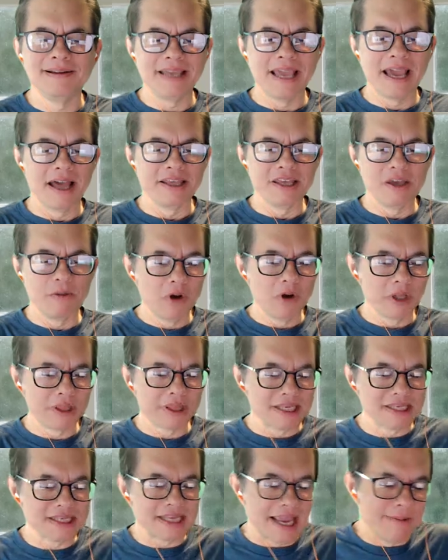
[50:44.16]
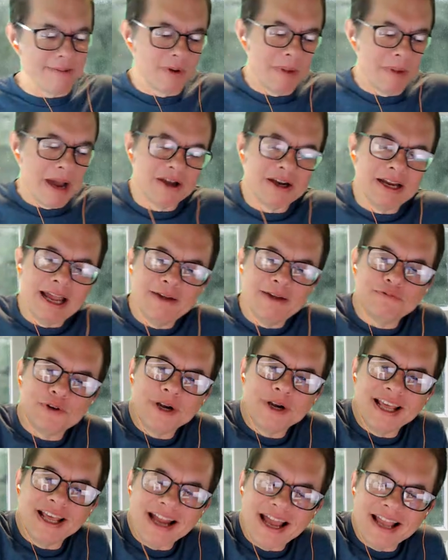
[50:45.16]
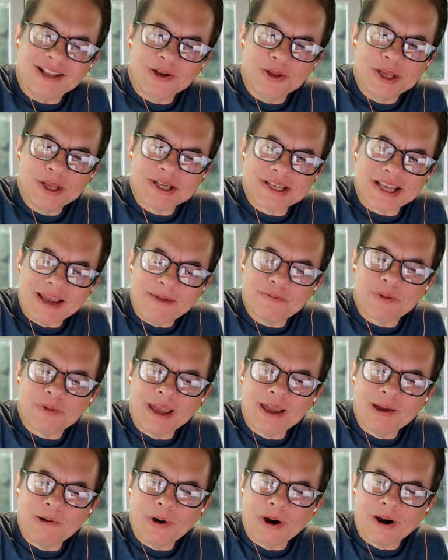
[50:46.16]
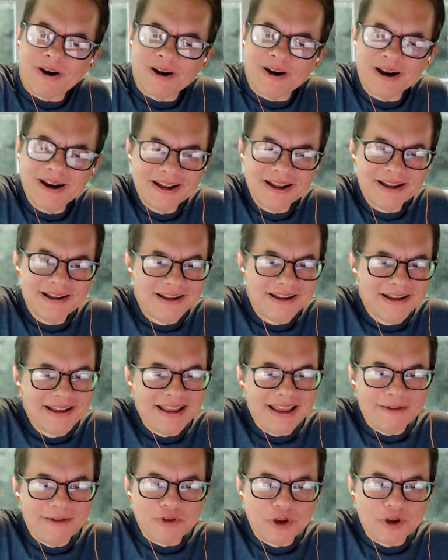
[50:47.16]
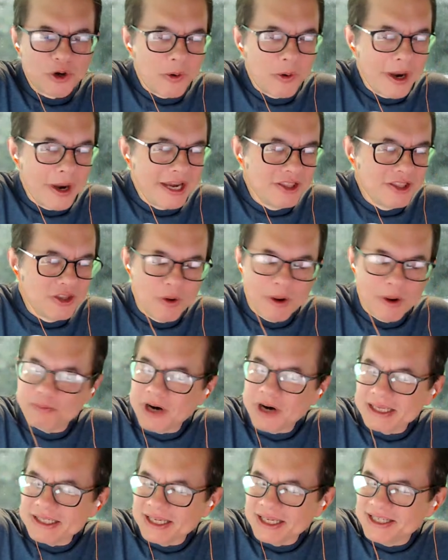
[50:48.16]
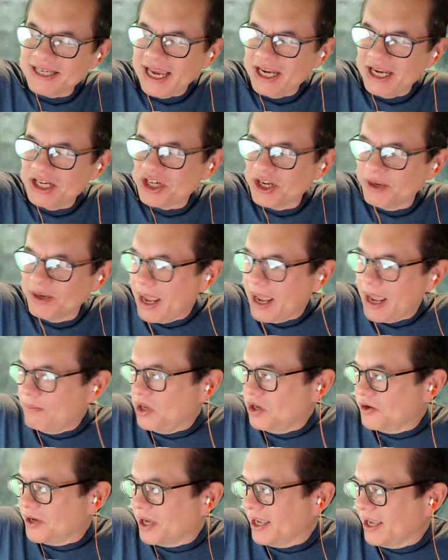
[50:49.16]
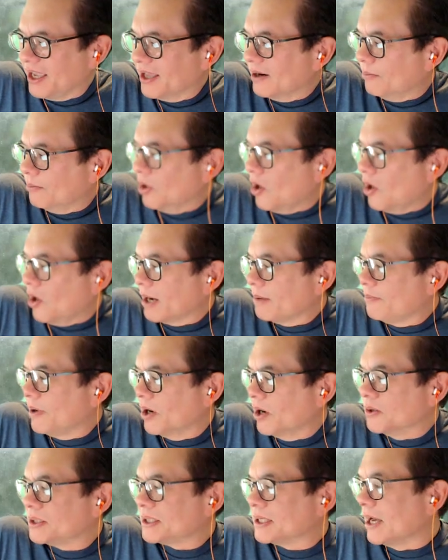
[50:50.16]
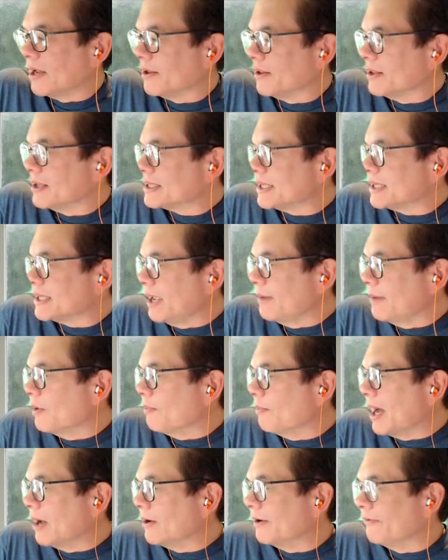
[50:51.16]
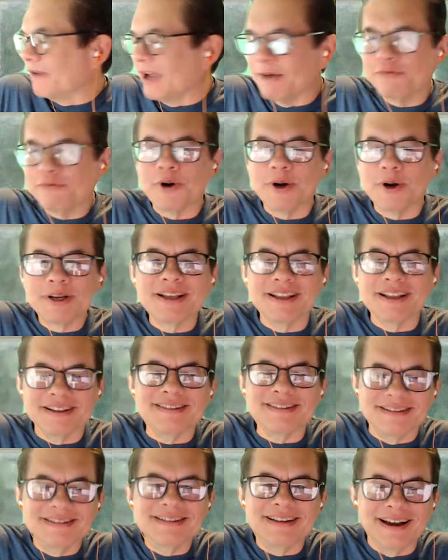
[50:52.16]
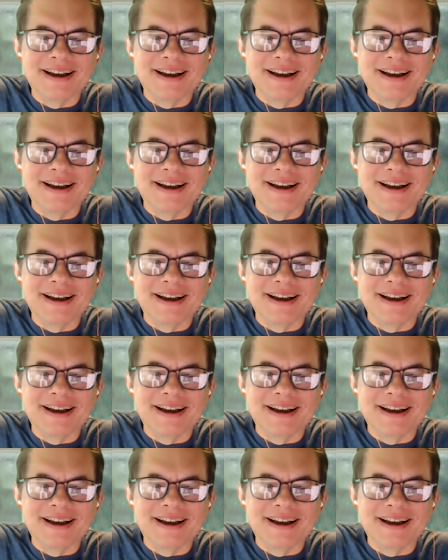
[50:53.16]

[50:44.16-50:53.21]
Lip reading: Yeah, you put the same amount of effort in. I do the same thing where if you're going to do a presentation, maybe you can get a blog post out of the same amount of effort. And